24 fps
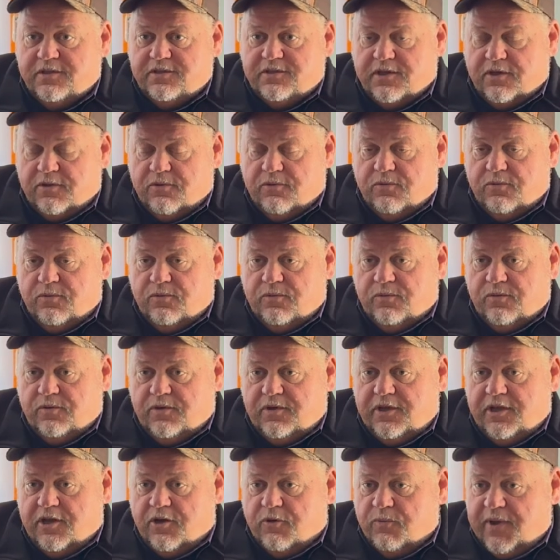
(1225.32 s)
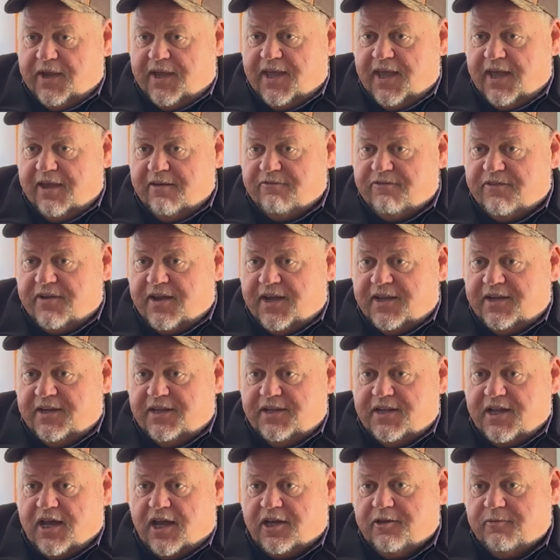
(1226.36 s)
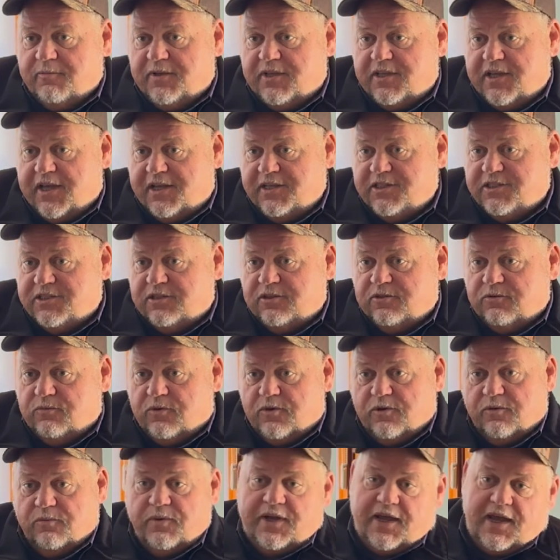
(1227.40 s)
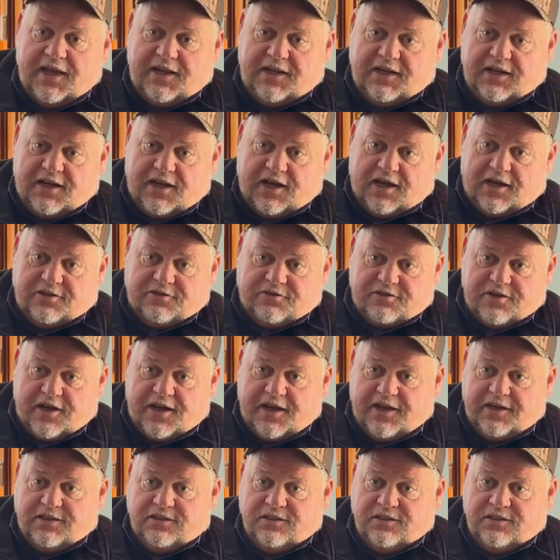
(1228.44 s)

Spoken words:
So you know, we can't find the documentation to where we had the contract.